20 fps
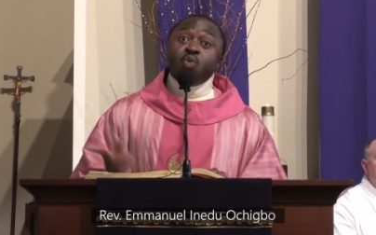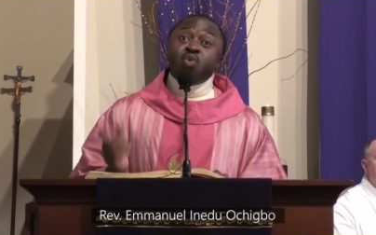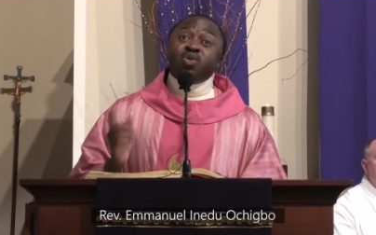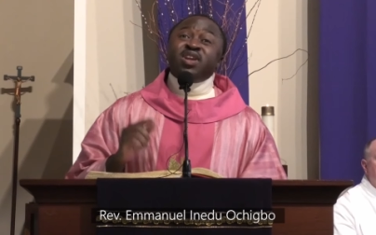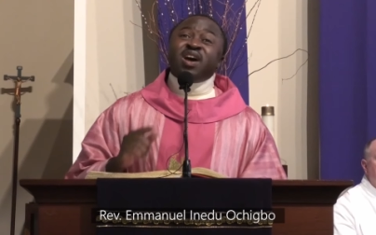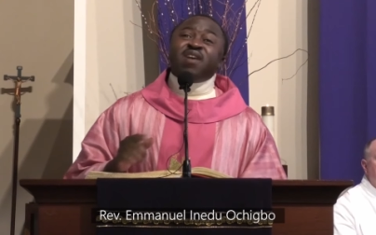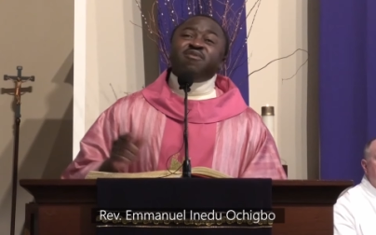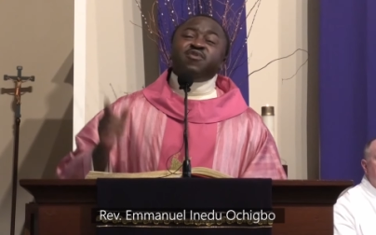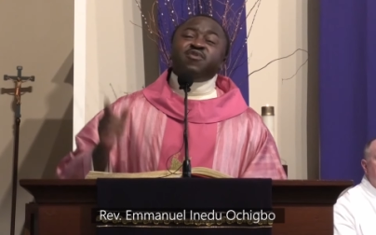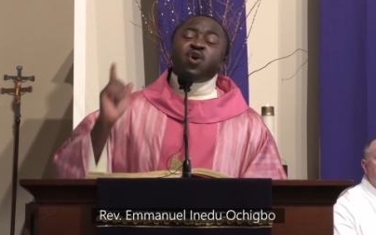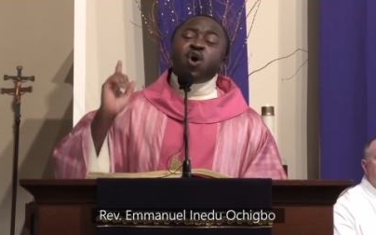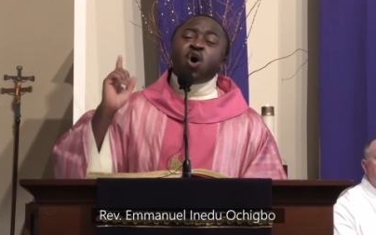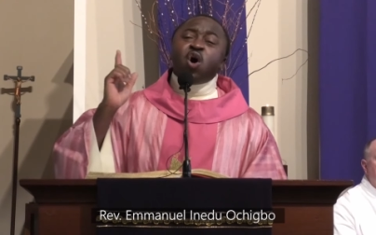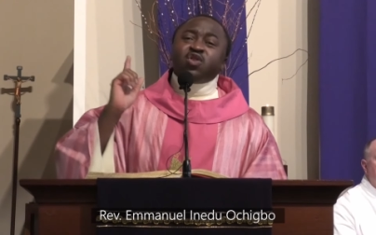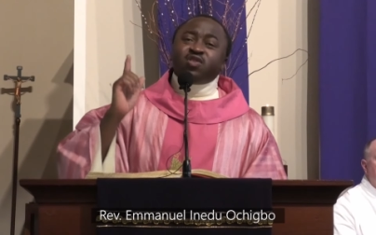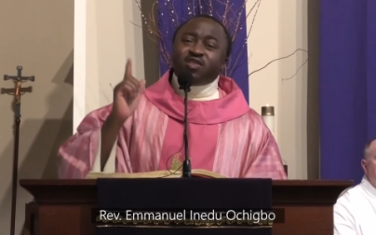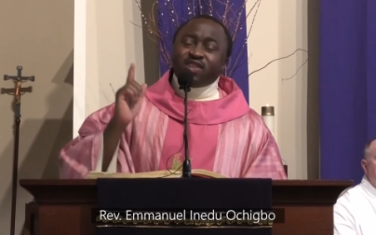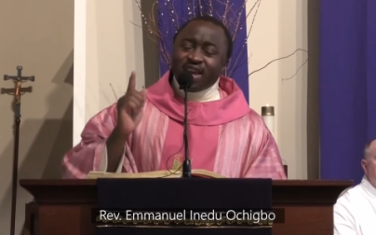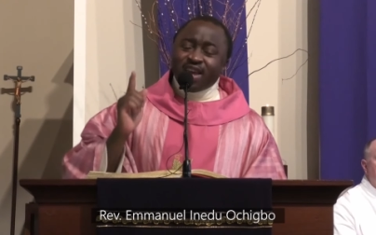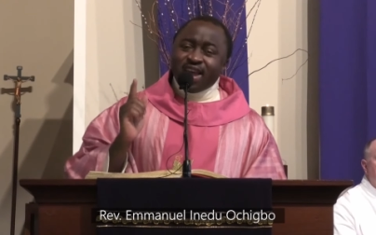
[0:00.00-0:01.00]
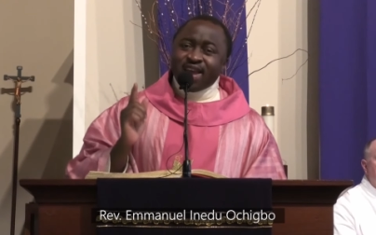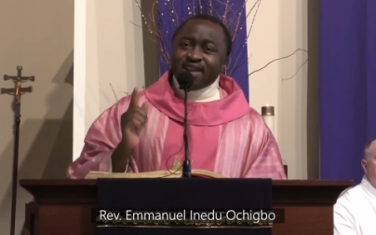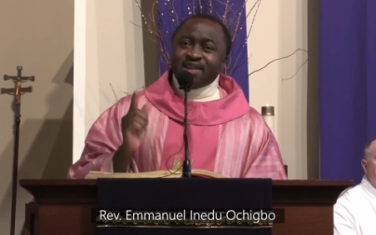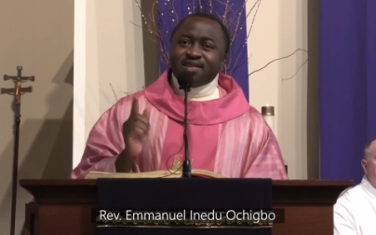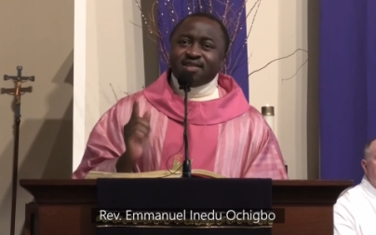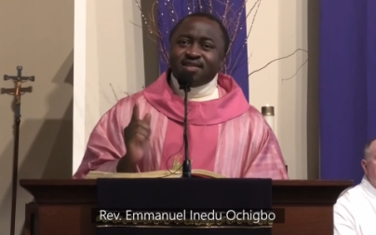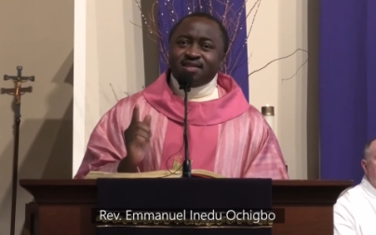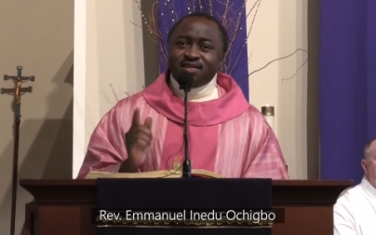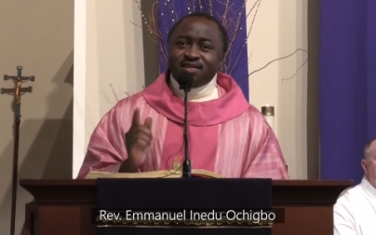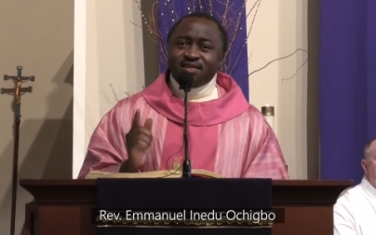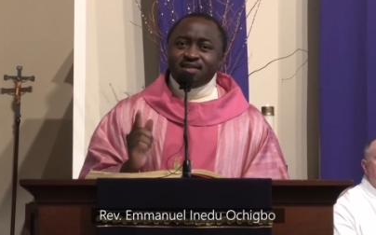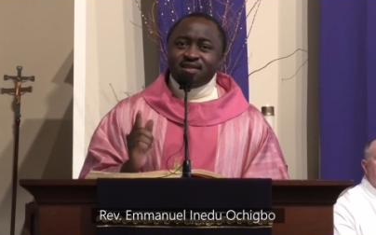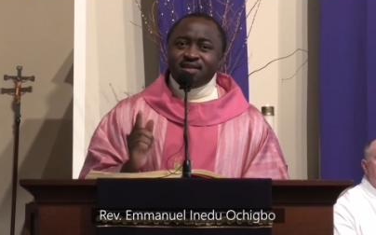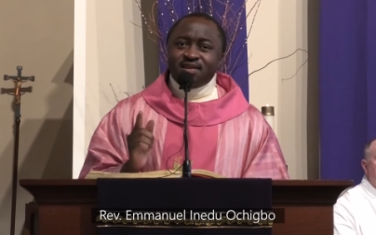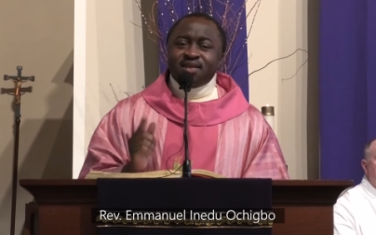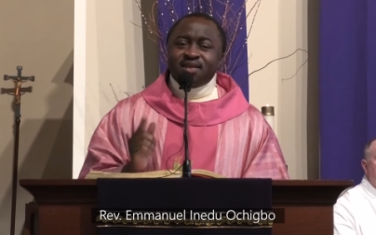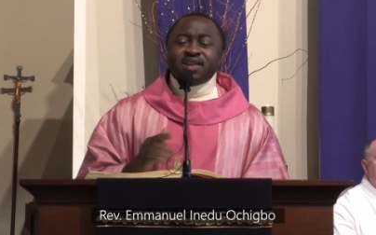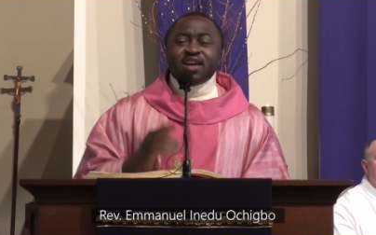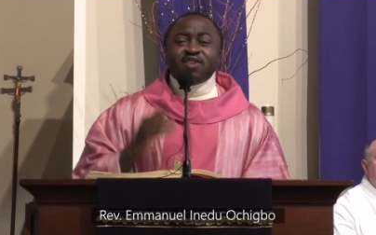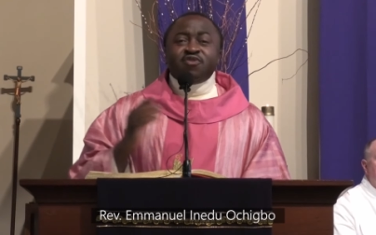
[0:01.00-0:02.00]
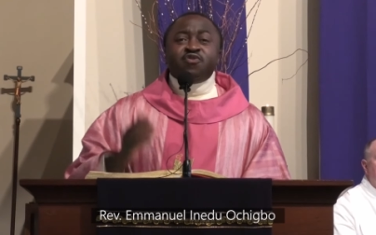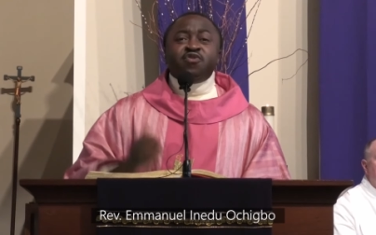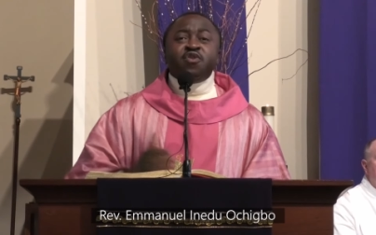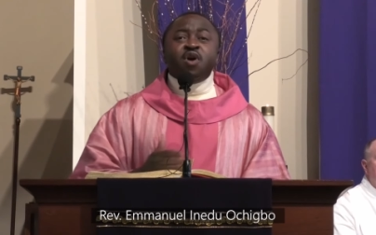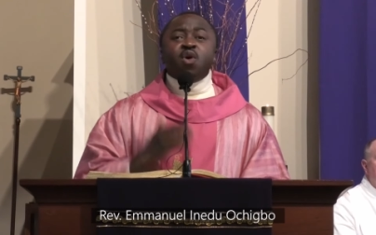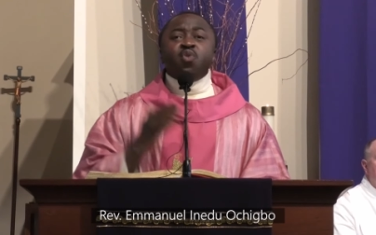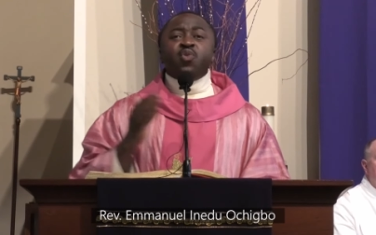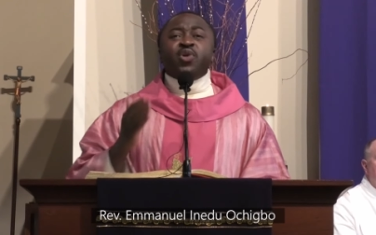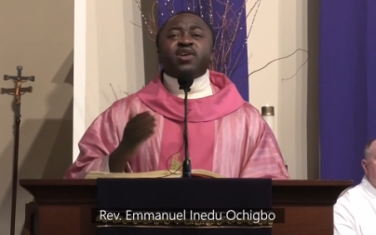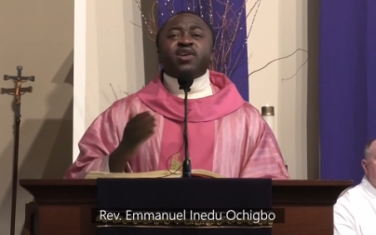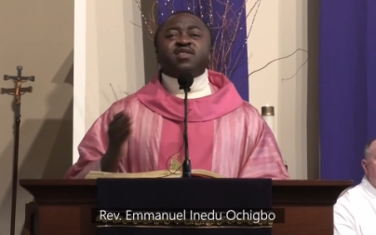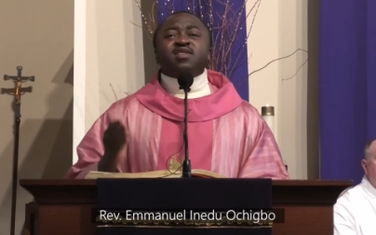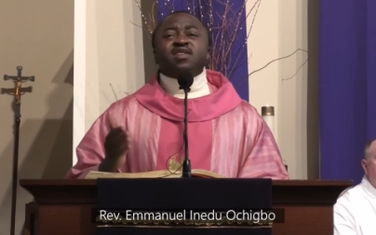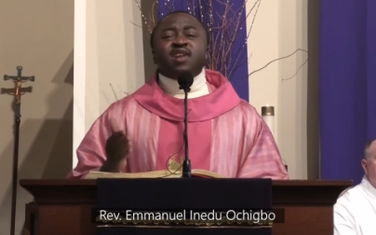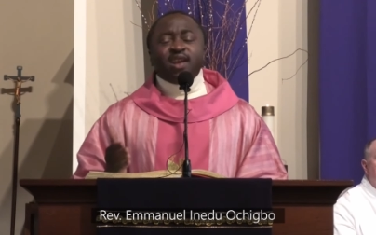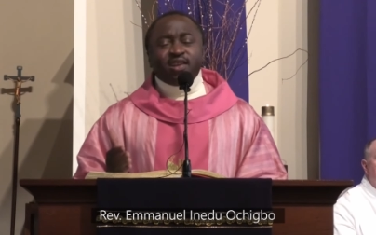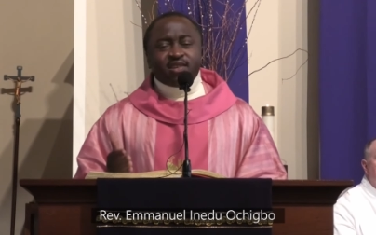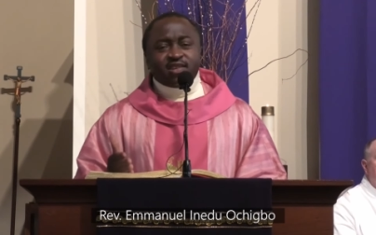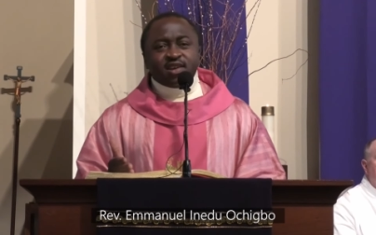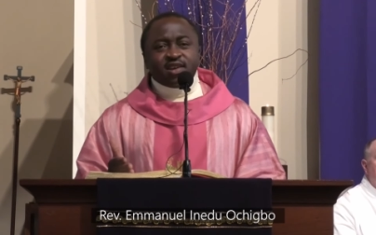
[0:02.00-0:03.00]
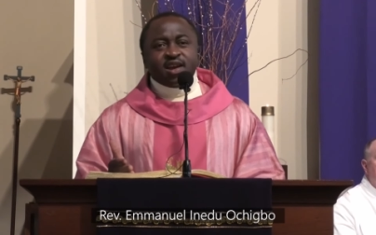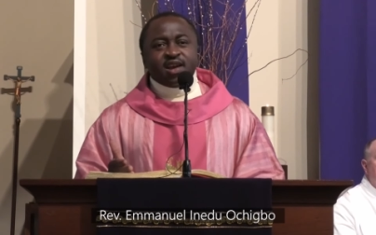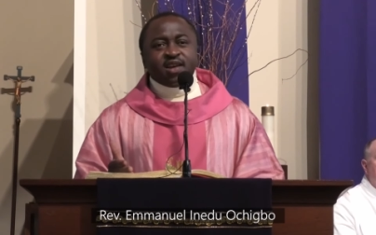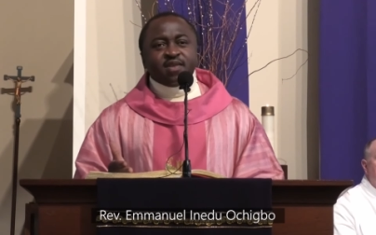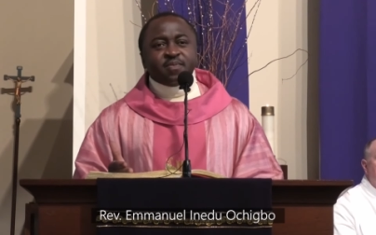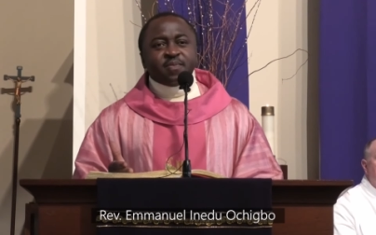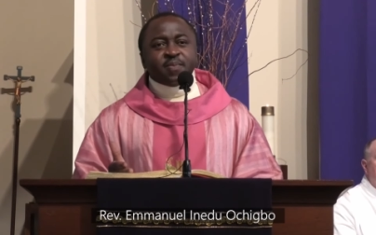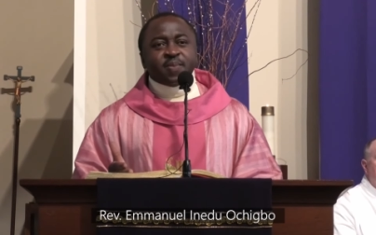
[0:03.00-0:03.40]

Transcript: would have thought then that four weeks later